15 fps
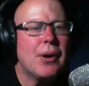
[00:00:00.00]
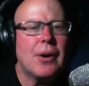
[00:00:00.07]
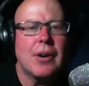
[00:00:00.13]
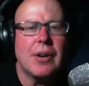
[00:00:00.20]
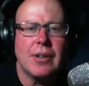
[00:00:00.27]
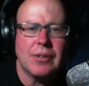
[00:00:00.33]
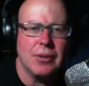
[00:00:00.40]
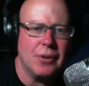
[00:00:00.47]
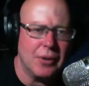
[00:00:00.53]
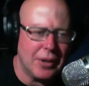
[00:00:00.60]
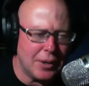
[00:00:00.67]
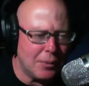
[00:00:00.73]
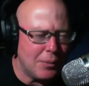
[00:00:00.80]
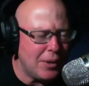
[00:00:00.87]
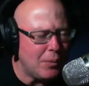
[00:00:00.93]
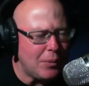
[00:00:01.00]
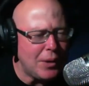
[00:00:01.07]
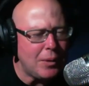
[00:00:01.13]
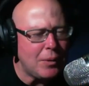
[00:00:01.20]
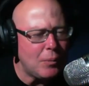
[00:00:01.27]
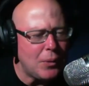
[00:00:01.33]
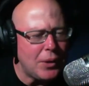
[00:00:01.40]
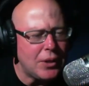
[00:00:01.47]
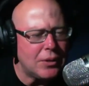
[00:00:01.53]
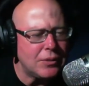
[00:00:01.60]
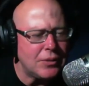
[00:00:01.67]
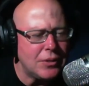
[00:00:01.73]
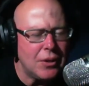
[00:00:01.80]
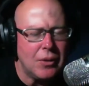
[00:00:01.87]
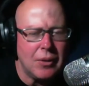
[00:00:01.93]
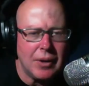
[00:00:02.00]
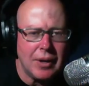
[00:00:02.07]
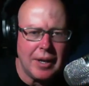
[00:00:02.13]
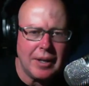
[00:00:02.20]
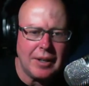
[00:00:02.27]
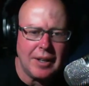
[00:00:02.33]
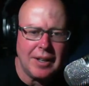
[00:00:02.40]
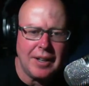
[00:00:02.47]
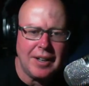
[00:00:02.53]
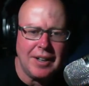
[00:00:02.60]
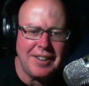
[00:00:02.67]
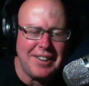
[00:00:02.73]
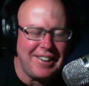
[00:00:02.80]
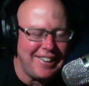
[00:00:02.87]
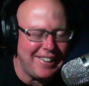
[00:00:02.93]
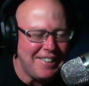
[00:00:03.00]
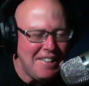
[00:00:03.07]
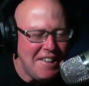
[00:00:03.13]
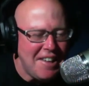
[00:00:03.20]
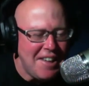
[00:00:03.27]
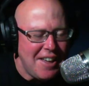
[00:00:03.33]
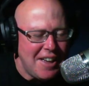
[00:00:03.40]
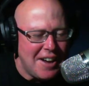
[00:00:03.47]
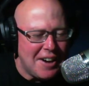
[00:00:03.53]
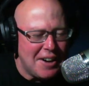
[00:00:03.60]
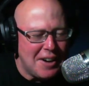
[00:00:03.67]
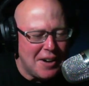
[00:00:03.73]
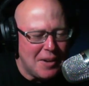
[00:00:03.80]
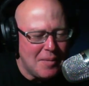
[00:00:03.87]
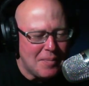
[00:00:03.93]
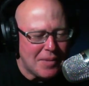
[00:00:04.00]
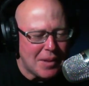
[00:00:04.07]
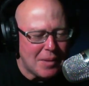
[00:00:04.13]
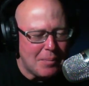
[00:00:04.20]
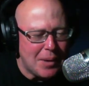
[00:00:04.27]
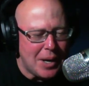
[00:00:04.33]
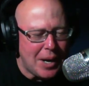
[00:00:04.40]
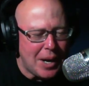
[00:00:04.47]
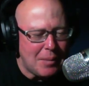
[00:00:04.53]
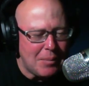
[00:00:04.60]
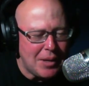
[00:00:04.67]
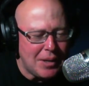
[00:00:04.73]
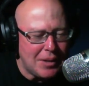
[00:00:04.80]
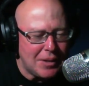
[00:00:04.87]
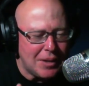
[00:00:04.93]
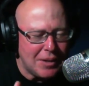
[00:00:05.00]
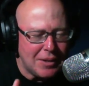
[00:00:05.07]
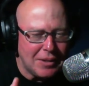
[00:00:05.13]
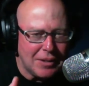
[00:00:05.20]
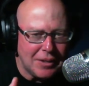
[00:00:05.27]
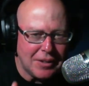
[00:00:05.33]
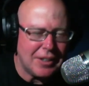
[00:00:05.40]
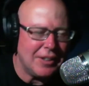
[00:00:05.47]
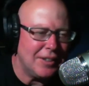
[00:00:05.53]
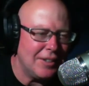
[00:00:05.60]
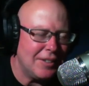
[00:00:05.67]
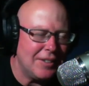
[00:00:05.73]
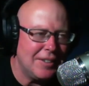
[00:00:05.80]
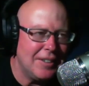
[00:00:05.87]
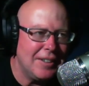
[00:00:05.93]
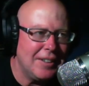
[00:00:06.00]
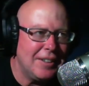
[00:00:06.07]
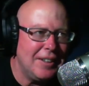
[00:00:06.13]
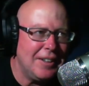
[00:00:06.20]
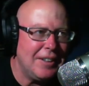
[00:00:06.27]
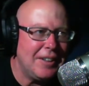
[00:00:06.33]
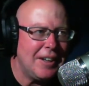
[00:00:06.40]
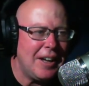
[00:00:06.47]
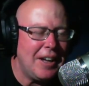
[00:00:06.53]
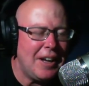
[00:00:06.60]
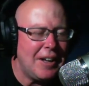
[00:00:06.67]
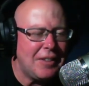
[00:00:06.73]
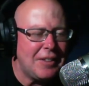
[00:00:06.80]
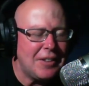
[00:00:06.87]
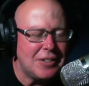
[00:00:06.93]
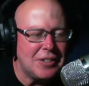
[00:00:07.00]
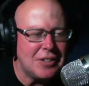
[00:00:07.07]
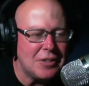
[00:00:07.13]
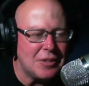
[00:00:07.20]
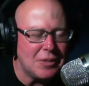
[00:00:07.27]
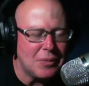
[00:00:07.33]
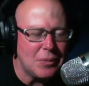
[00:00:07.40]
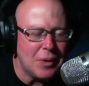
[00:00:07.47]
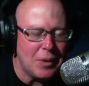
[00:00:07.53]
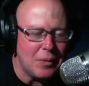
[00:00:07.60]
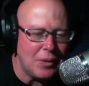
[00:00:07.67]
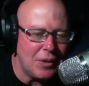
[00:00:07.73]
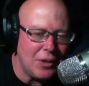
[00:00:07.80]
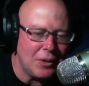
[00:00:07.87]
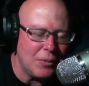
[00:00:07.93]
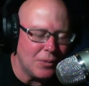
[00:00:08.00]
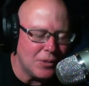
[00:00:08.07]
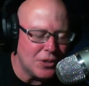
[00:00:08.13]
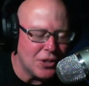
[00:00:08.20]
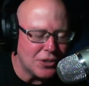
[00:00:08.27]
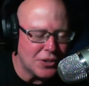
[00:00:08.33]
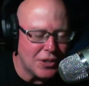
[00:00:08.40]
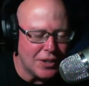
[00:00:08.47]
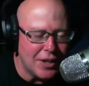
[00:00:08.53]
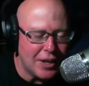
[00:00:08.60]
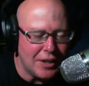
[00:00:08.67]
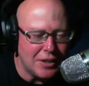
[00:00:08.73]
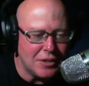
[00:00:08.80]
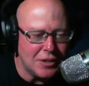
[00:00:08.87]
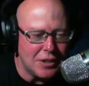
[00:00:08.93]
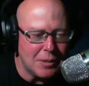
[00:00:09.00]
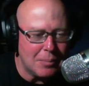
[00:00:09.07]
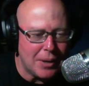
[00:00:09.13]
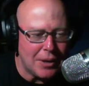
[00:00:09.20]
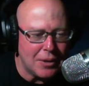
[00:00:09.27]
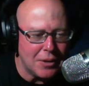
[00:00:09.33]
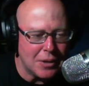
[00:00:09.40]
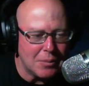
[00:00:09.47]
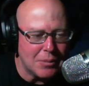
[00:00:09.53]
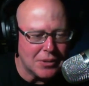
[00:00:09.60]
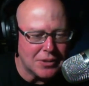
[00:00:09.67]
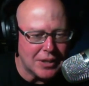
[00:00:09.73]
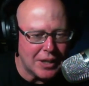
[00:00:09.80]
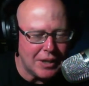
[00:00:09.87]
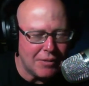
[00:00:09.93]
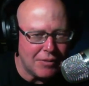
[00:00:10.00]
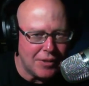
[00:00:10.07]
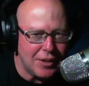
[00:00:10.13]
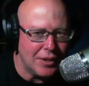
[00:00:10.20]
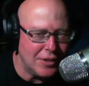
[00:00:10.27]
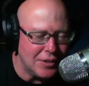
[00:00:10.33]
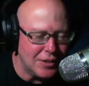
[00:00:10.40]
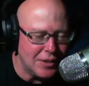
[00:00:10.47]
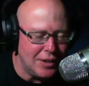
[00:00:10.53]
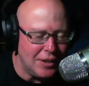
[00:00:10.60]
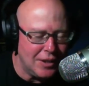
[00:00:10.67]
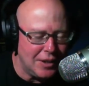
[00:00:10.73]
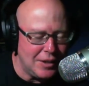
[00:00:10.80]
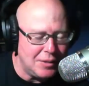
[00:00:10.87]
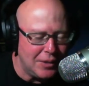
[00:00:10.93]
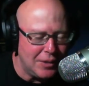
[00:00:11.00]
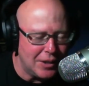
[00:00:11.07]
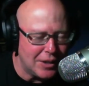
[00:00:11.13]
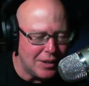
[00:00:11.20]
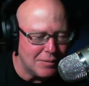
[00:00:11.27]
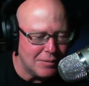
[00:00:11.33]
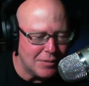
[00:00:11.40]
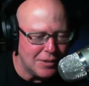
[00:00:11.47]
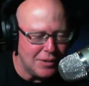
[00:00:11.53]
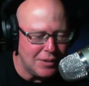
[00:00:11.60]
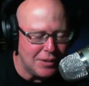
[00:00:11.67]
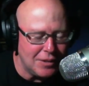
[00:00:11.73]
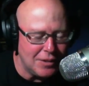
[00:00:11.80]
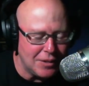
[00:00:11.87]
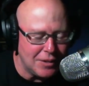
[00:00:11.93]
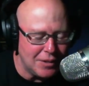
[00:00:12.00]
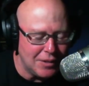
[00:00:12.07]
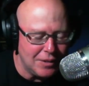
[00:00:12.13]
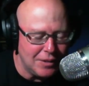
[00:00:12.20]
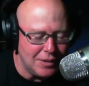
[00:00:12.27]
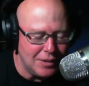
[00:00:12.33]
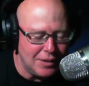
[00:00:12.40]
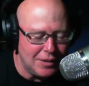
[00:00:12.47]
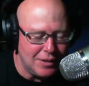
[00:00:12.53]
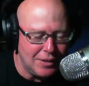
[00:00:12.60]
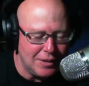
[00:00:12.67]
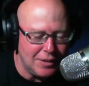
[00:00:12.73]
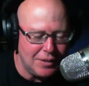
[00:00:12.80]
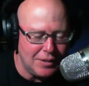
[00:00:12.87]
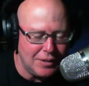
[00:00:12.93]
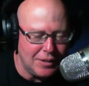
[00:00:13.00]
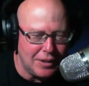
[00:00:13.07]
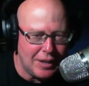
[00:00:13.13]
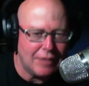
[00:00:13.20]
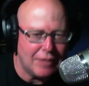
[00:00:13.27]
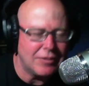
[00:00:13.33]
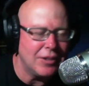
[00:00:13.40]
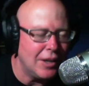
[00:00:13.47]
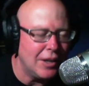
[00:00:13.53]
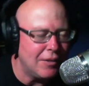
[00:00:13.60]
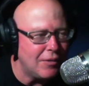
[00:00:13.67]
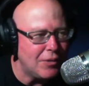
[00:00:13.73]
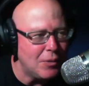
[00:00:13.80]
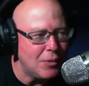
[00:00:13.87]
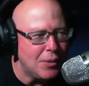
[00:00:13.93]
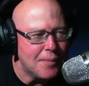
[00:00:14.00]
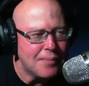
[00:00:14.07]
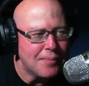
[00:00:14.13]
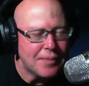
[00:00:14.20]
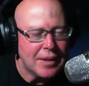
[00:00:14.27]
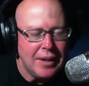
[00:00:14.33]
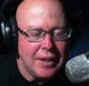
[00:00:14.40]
purgatory. We don't know. And yeah, but I mean, look at. And this is what Justin got into the paranormal side of things when it comes to the afterlife, if you will.